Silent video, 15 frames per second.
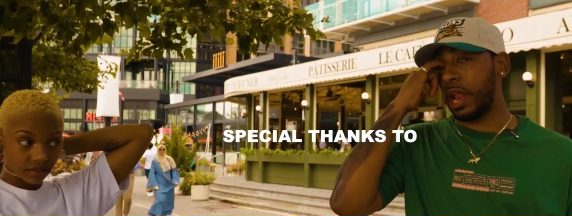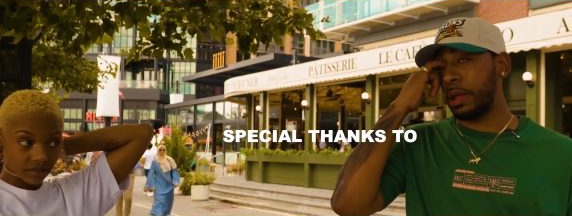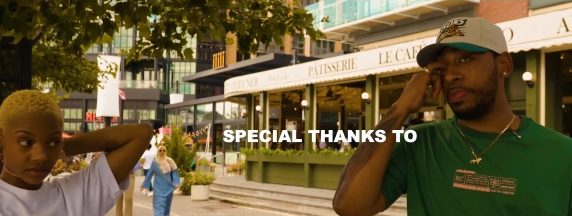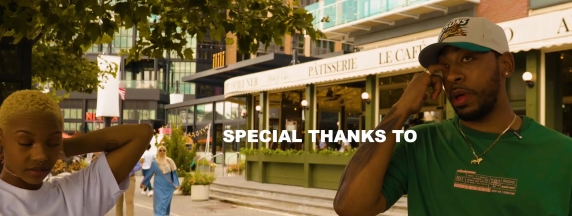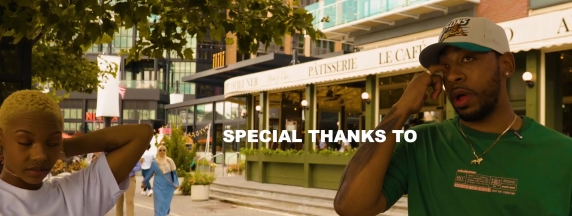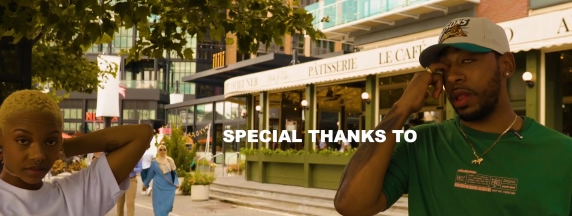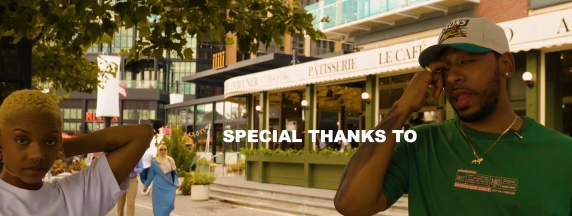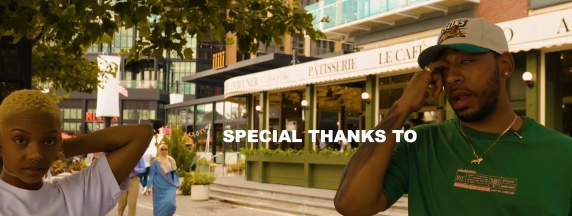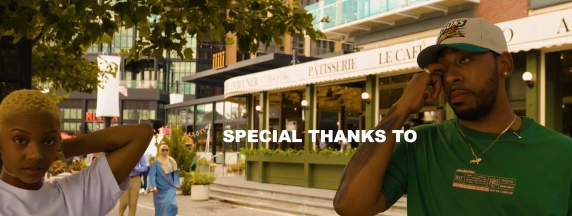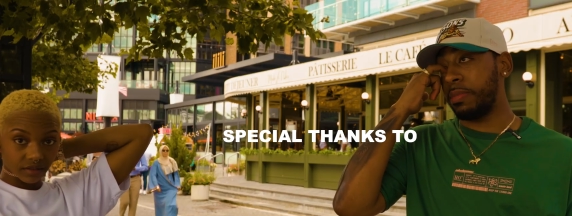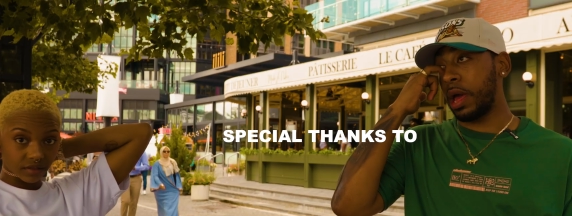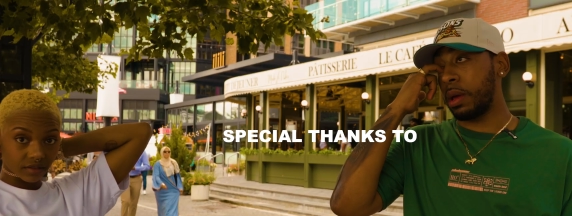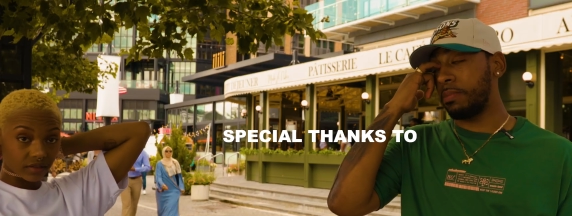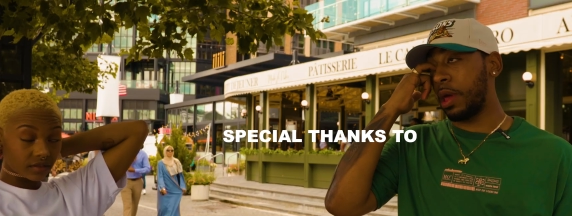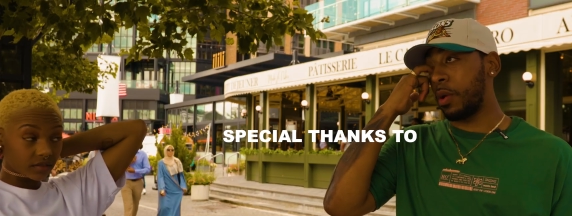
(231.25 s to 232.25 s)
Speaker 1: think a lot of
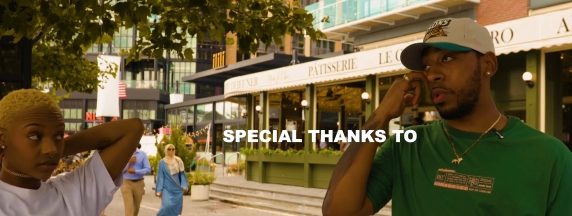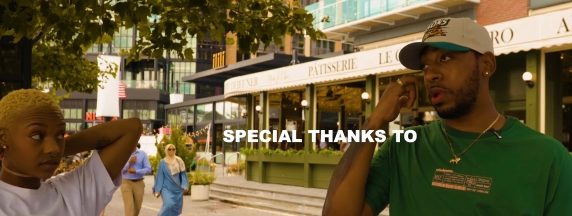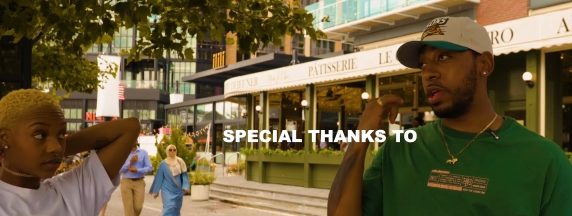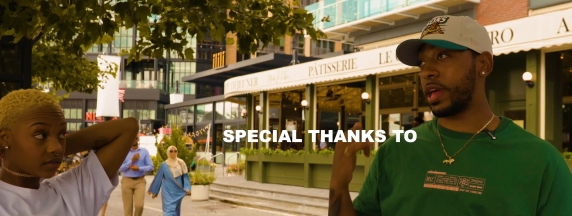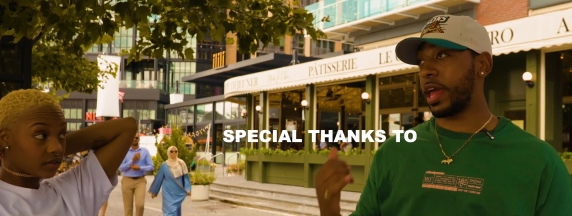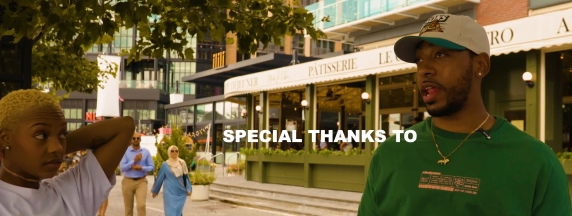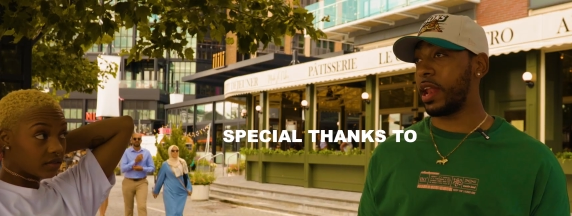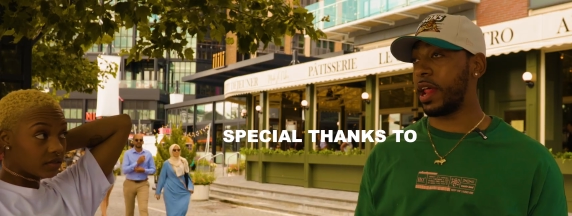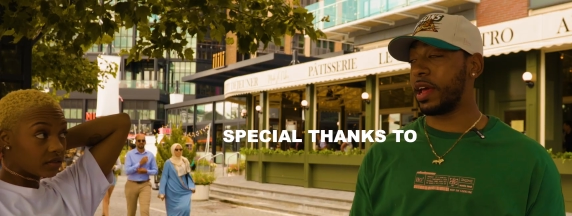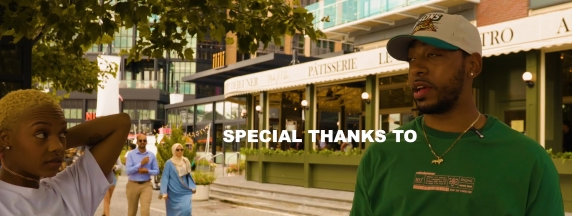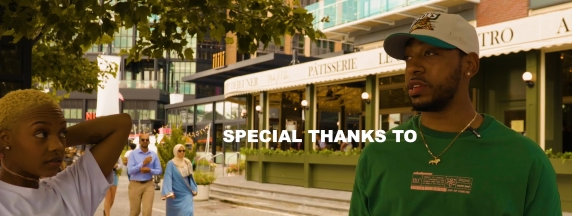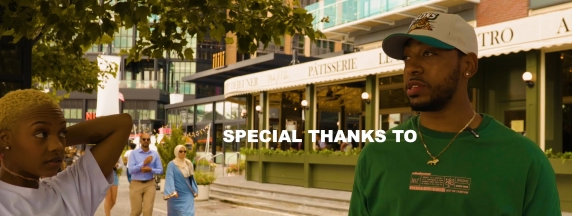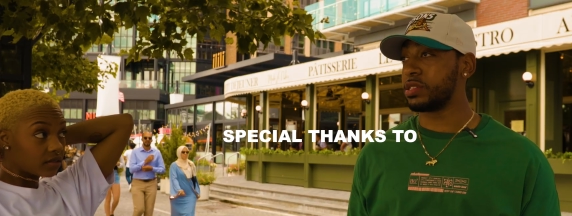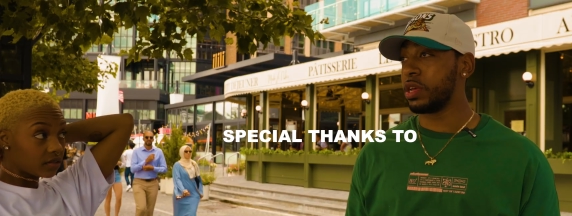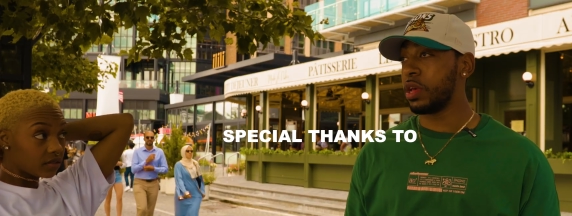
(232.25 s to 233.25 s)
black men, we look at it
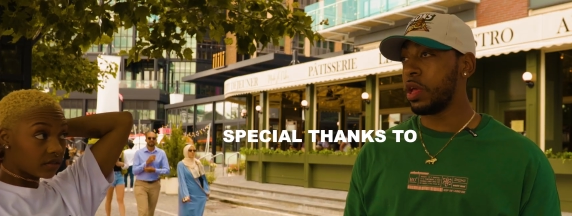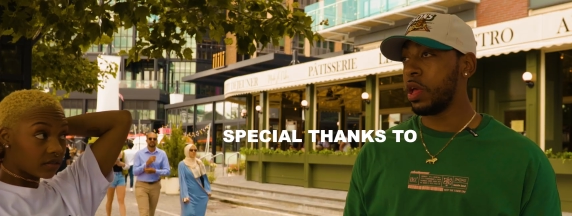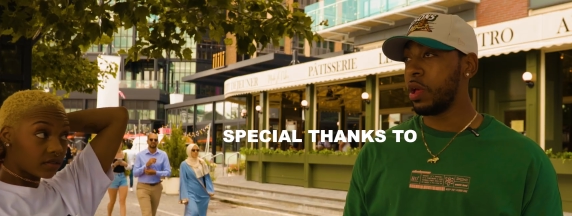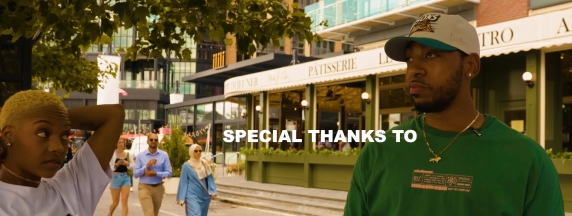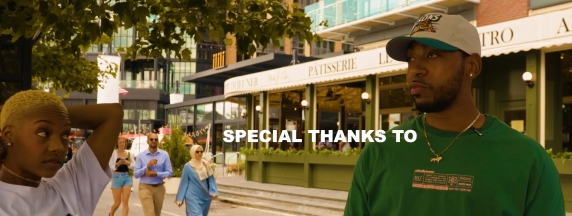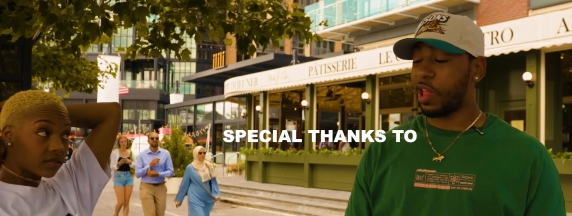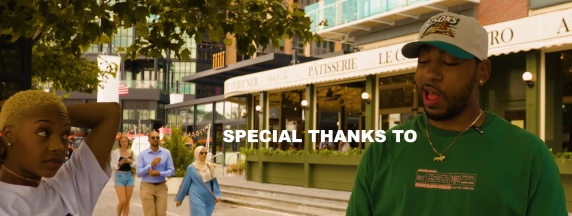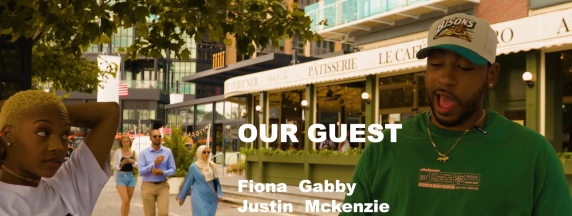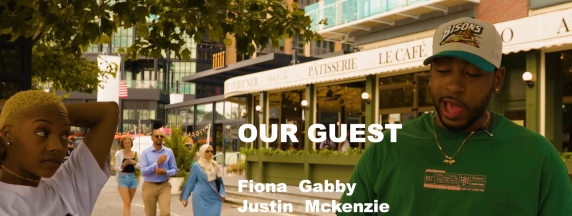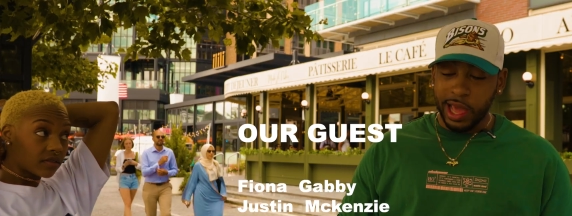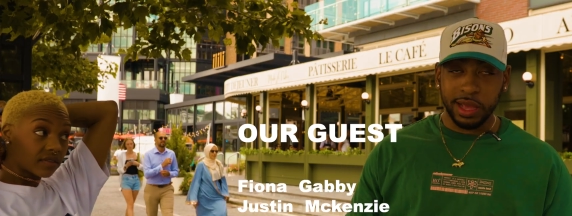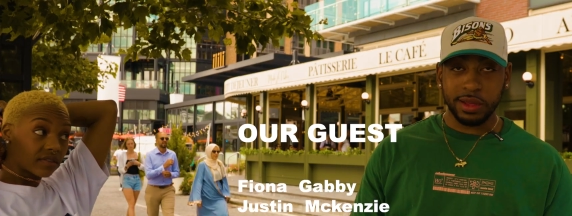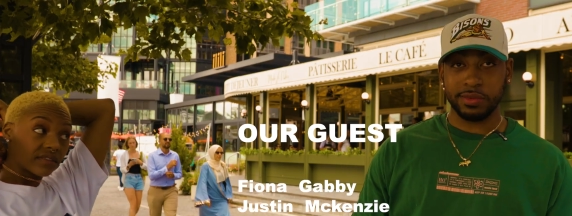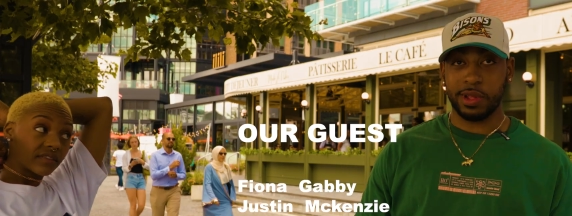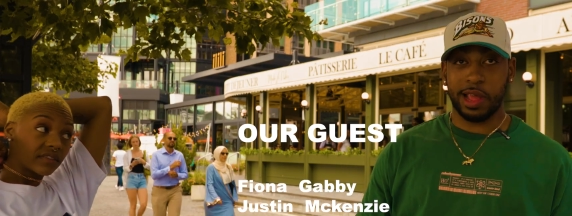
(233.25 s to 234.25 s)
as,
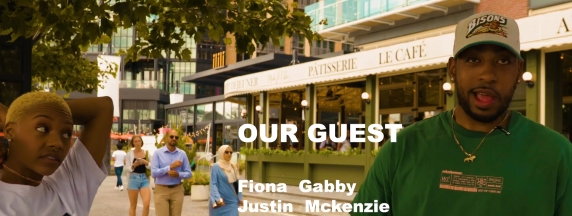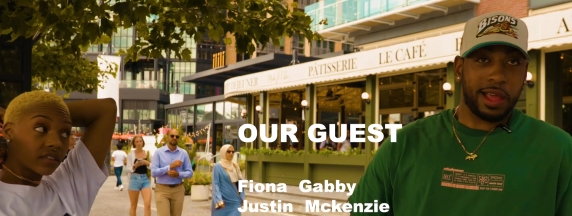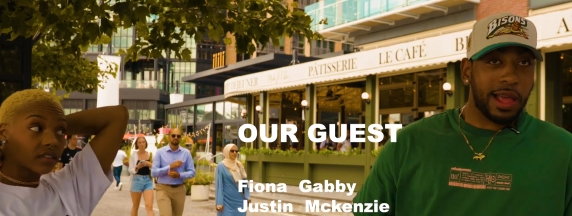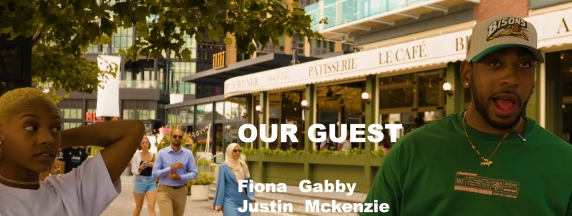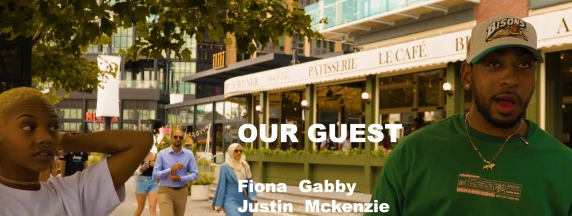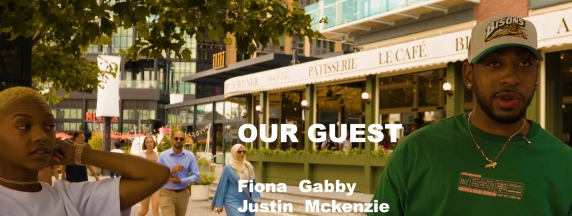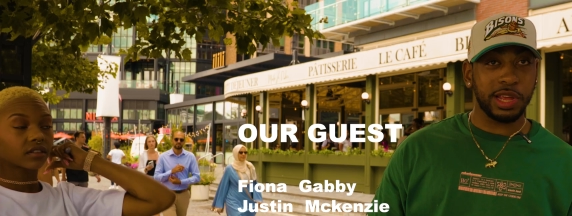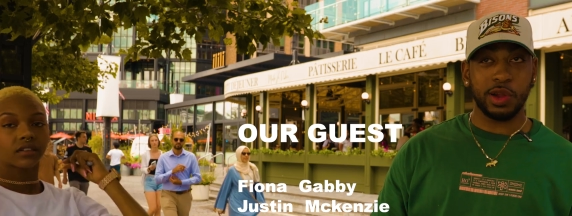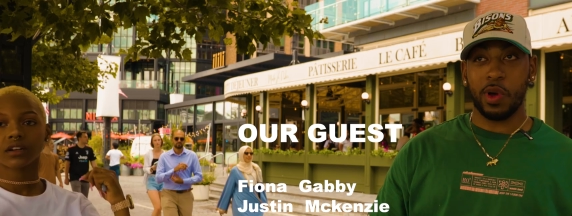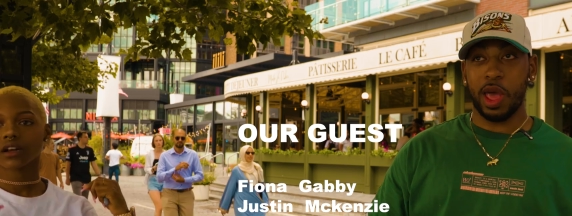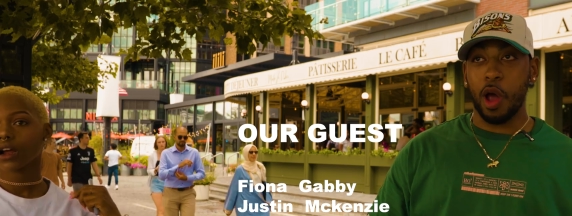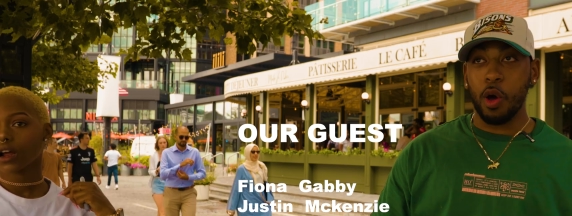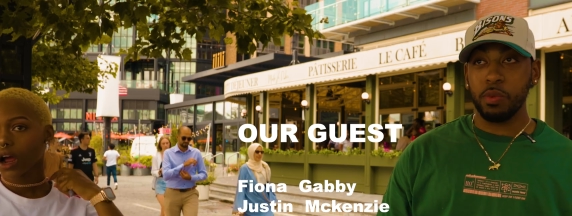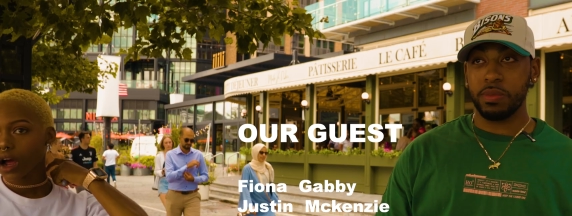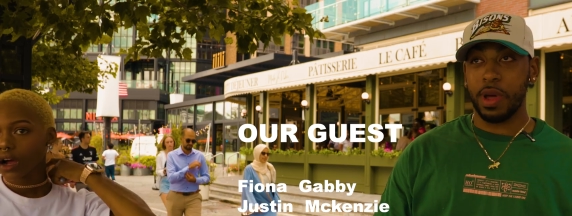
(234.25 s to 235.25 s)
I don't need no
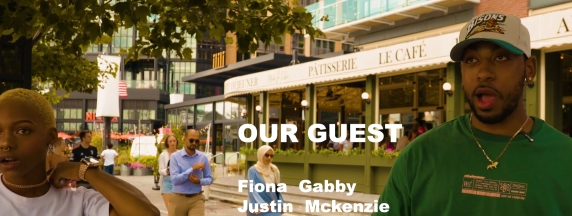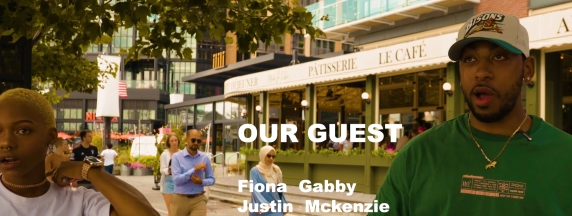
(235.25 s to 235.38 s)
help.